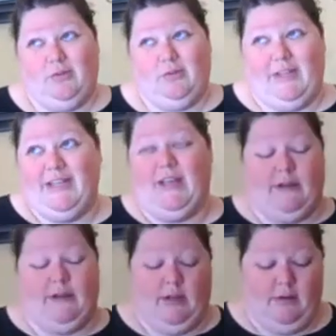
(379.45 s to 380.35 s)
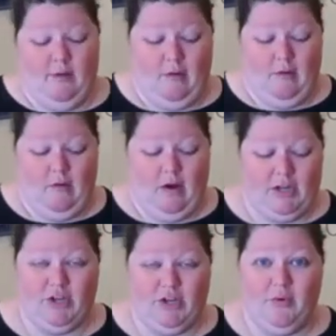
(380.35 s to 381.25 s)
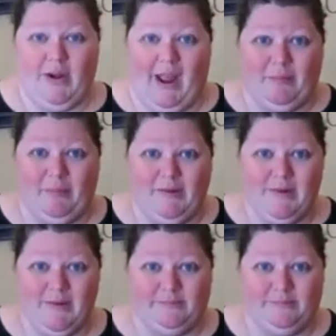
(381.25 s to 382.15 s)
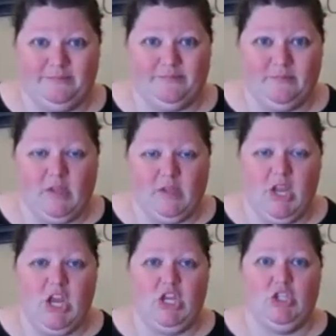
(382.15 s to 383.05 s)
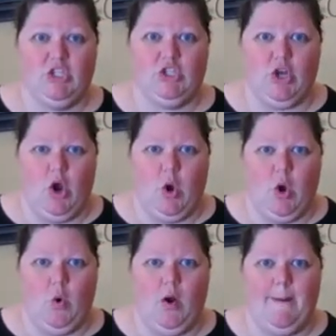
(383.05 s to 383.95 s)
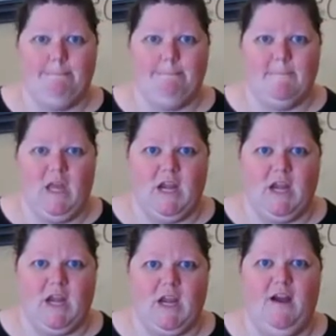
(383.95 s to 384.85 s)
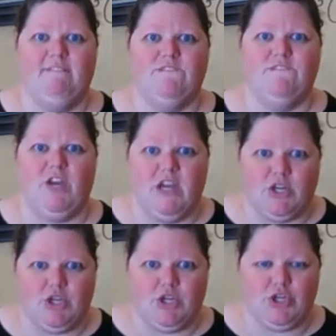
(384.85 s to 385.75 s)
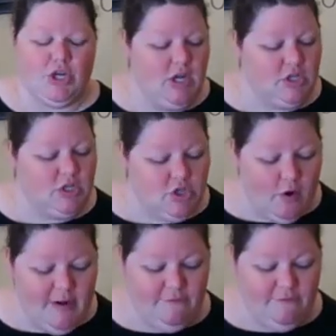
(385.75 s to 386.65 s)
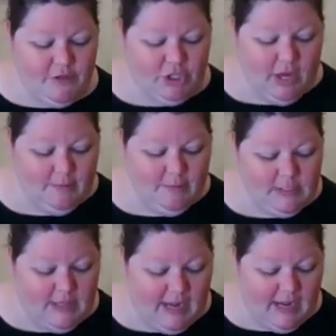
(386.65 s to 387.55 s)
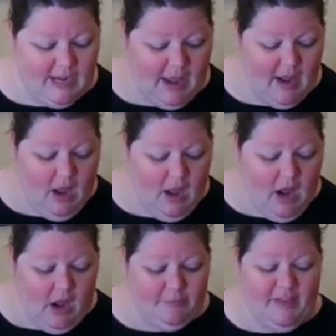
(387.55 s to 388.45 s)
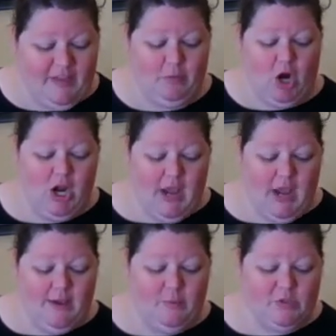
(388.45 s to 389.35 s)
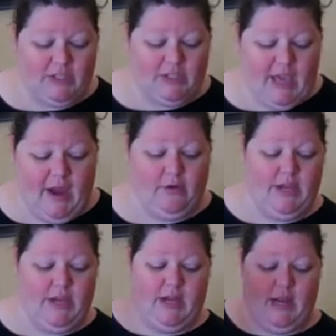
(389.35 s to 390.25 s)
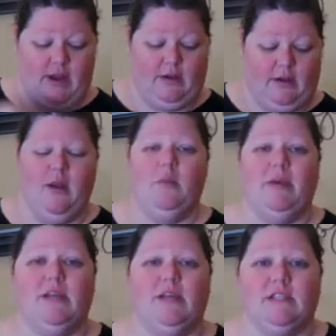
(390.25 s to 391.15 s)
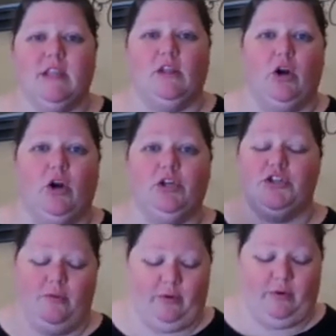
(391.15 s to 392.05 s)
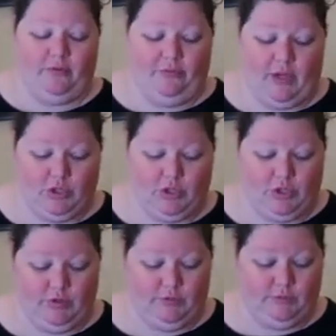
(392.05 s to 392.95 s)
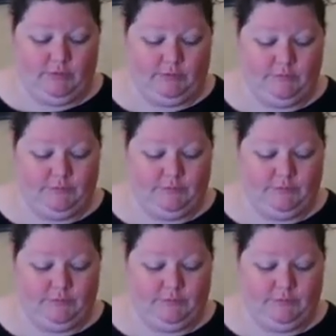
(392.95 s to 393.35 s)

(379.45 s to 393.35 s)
So they did. And you know what happened? so many fish. So many fish came into that net. Um, they were unable to carry it in because of the large number of fish.